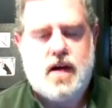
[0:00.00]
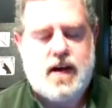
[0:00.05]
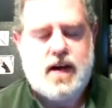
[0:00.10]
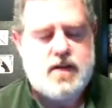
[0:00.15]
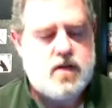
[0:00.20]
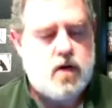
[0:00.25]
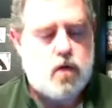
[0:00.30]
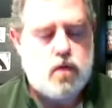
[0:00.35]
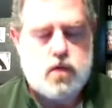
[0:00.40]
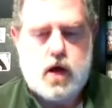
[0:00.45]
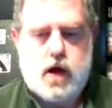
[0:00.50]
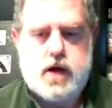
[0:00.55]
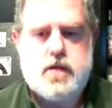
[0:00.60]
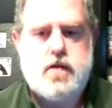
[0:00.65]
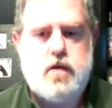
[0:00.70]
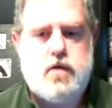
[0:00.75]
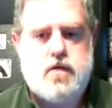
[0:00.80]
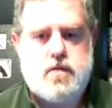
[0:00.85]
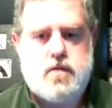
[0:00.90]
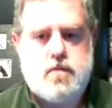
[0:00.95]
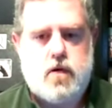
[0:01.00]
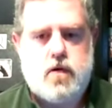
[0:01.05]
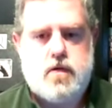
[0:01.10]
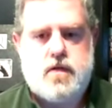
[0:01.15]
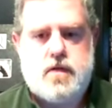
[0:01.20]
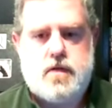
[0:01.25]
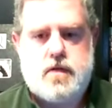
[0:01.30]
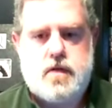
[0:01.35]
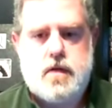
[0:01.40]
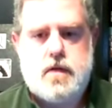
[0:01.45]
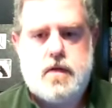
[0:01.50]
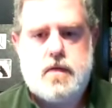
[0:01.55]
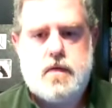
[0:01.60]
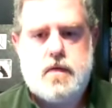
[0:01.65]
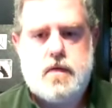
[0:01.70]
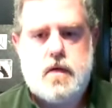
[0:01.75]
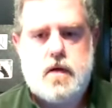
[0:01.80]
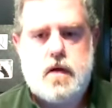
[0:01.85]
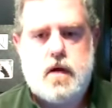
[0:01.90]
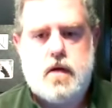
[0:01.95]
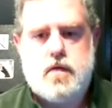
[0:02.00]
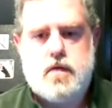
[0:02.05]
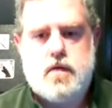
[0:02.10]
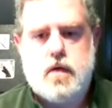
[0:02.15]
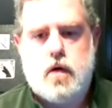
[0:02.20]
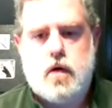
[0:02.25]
I don't like those emergencies. And so,